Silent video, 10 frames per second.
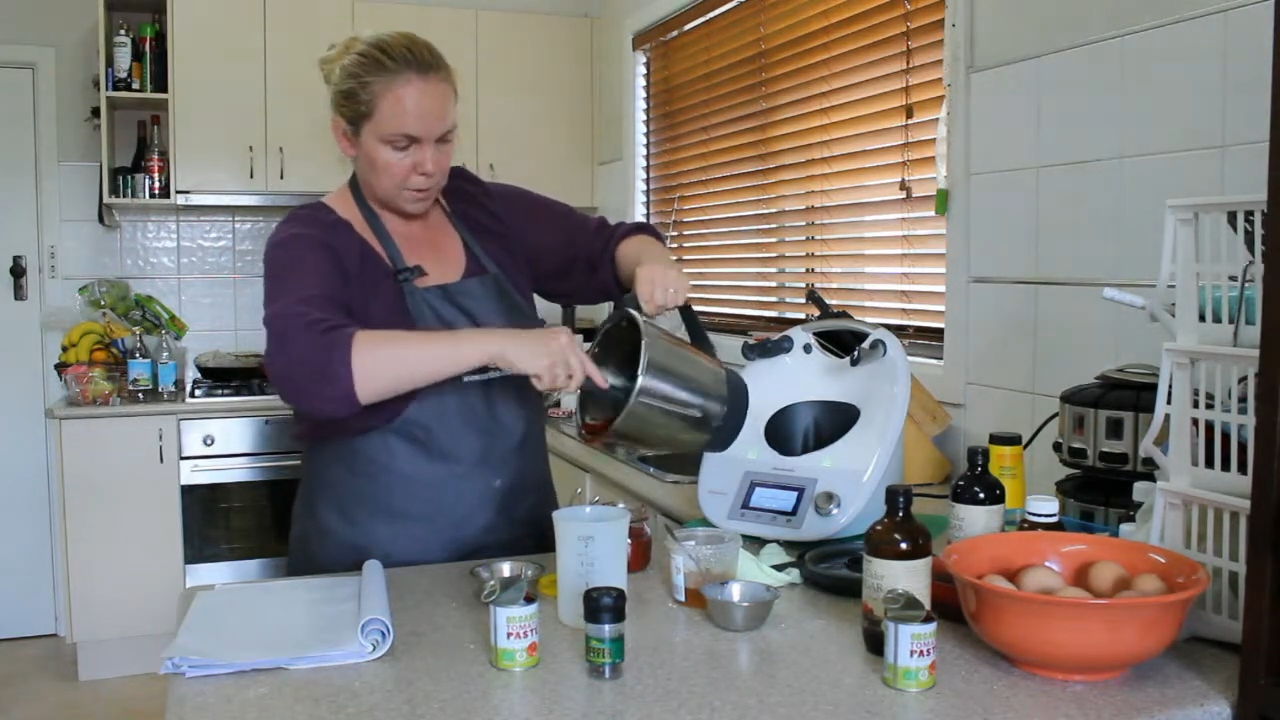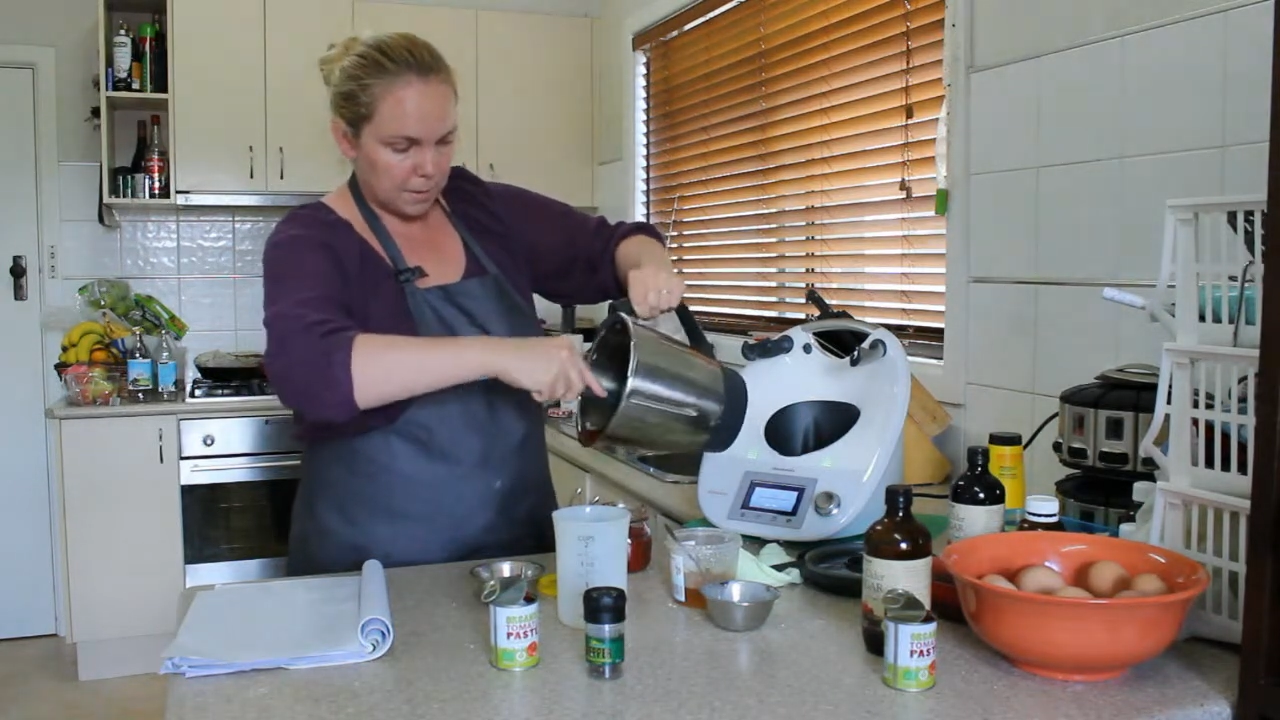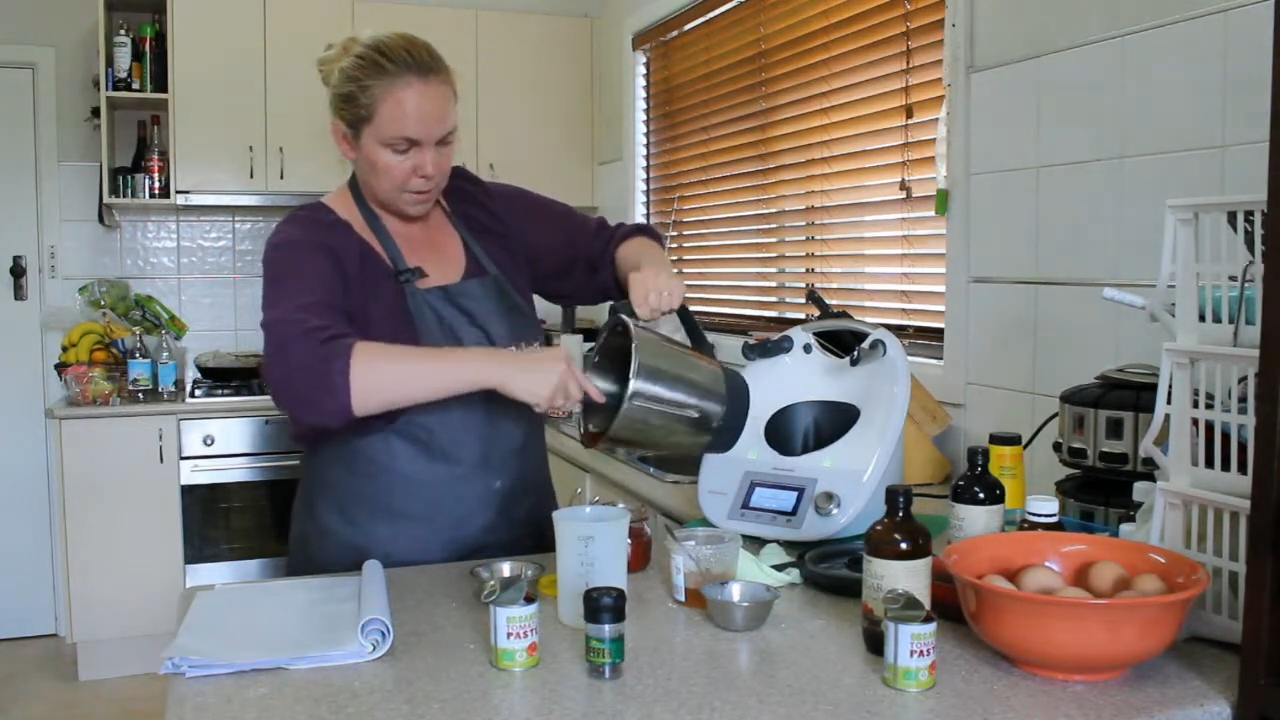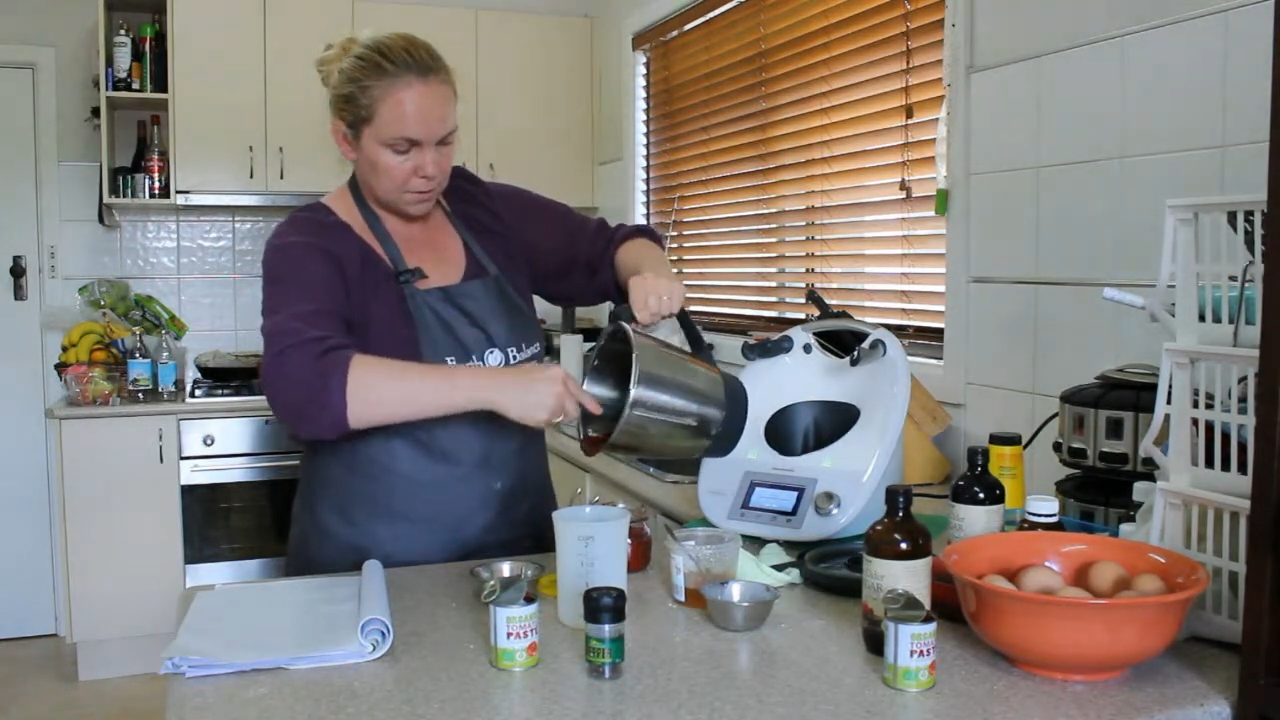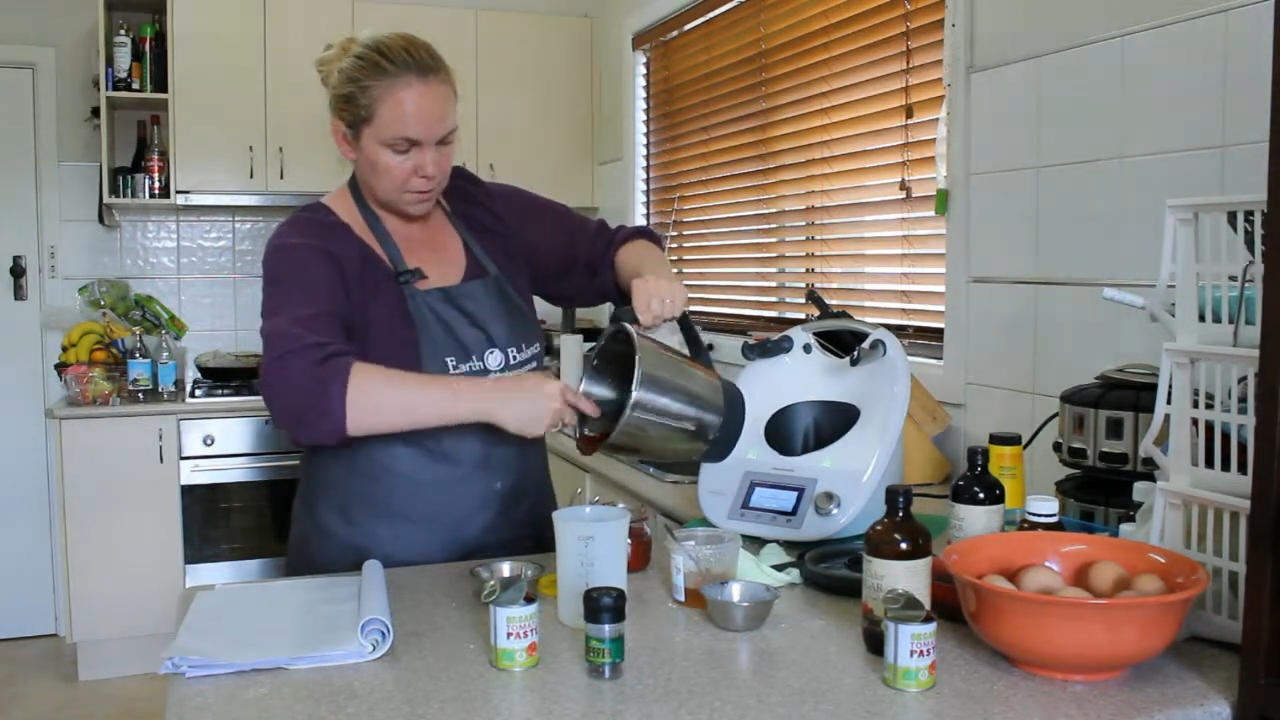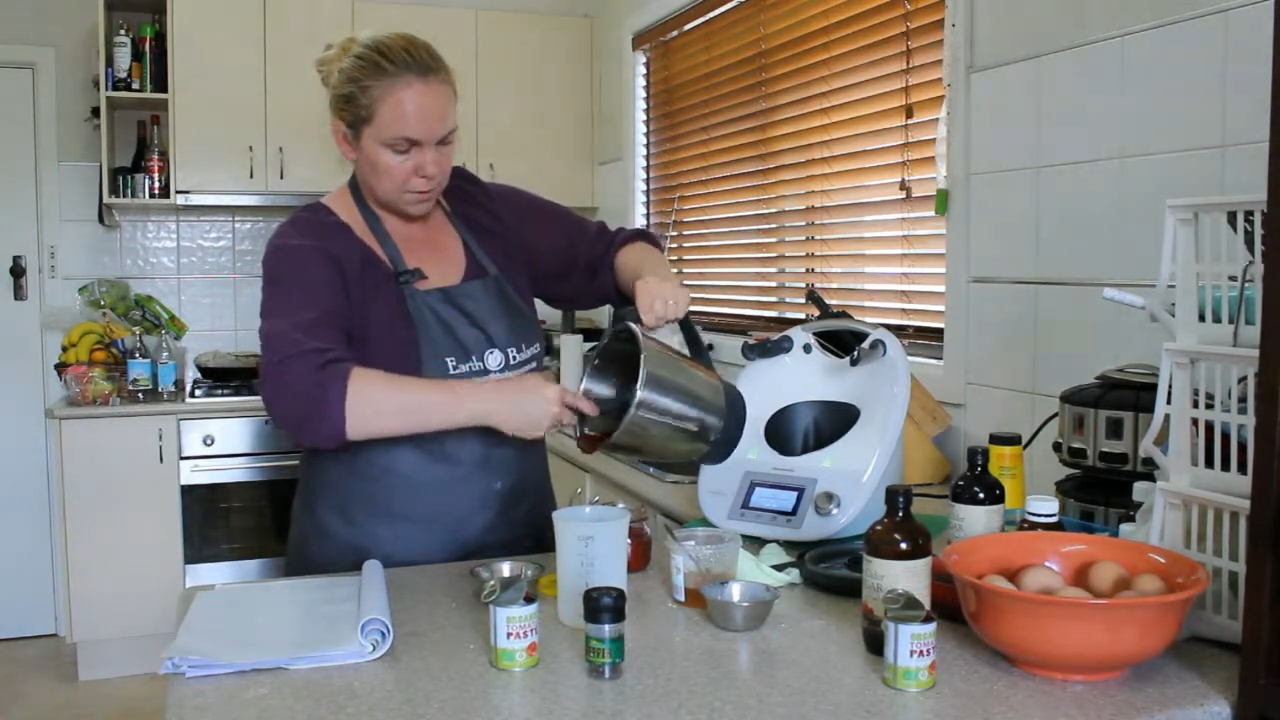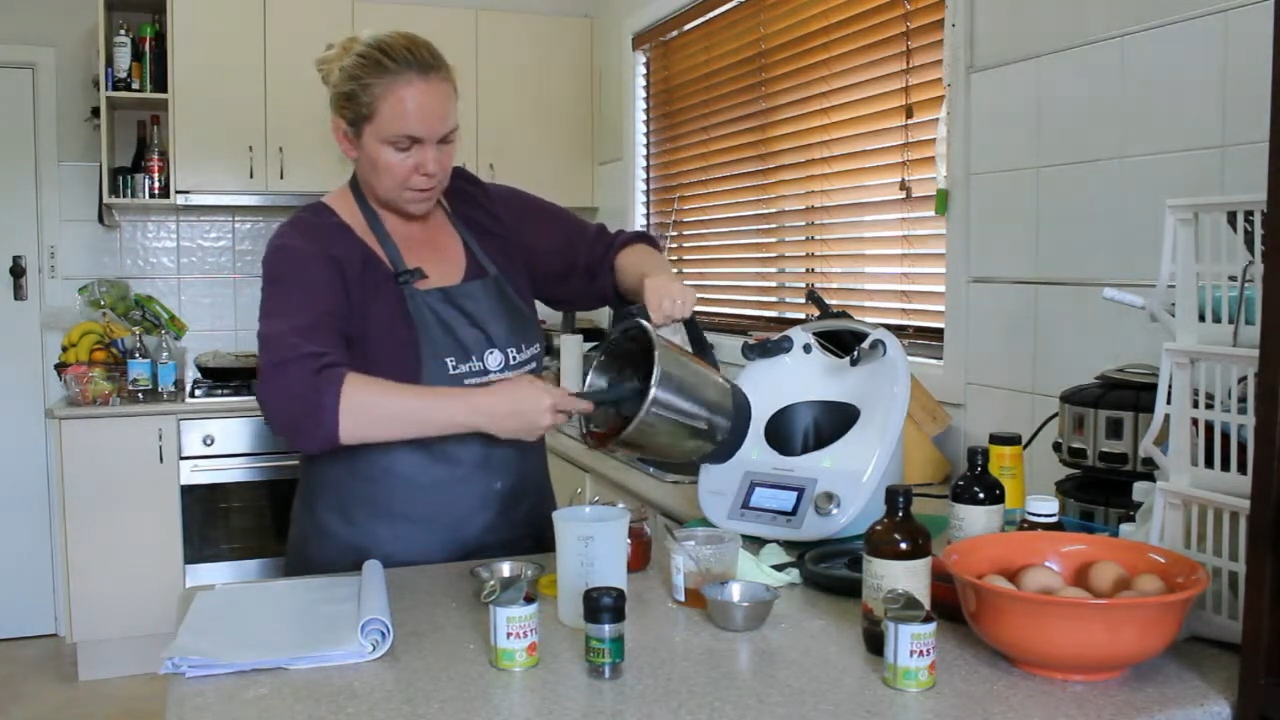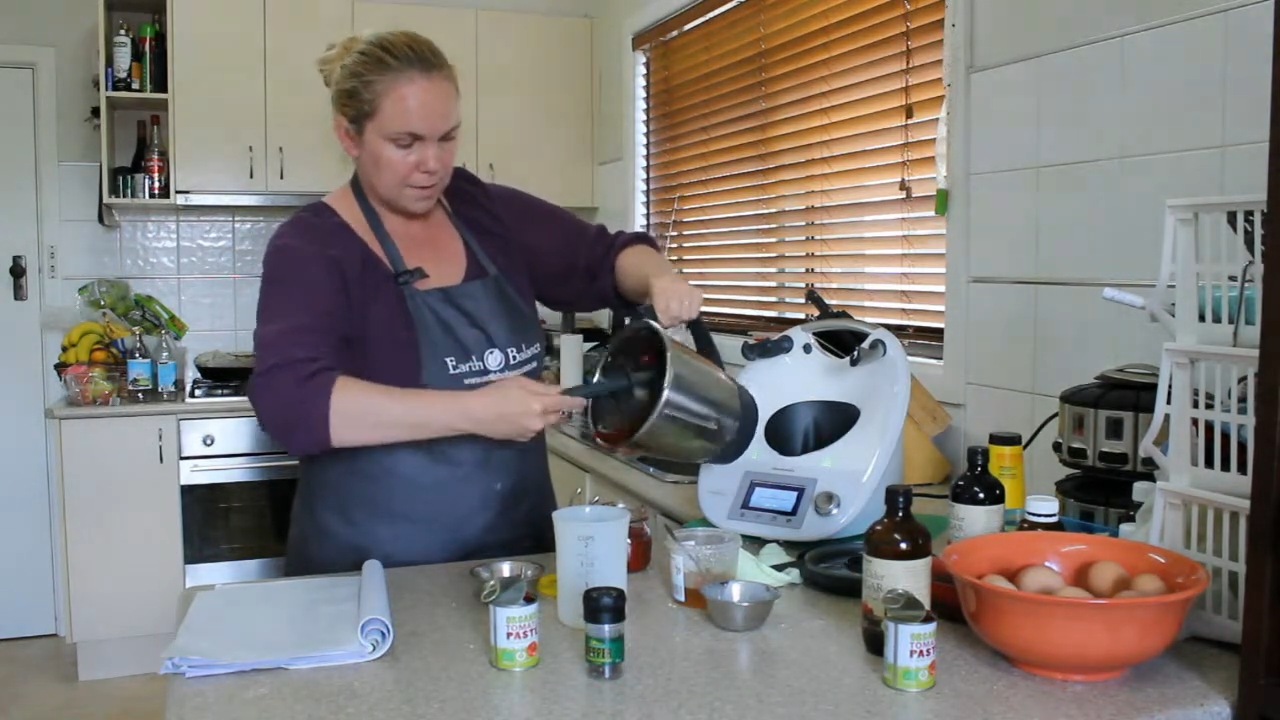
tomato sauce